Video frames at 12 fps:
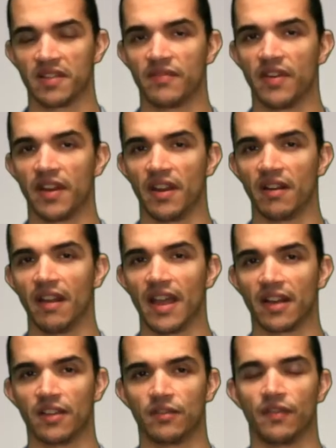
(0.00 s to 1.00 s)
It's very
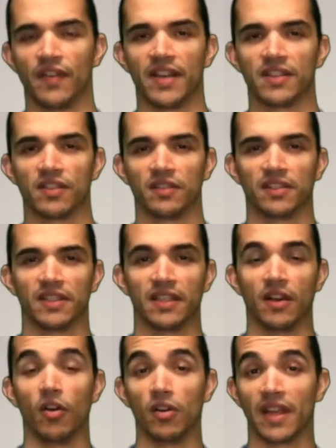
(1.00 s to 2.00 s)
unlikely to find something
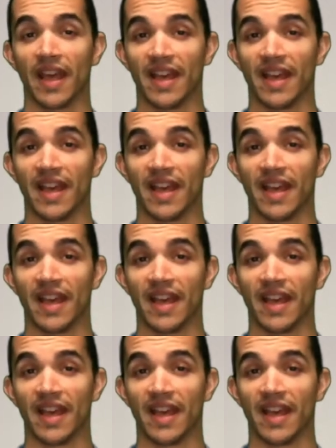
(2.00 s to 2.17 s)
that only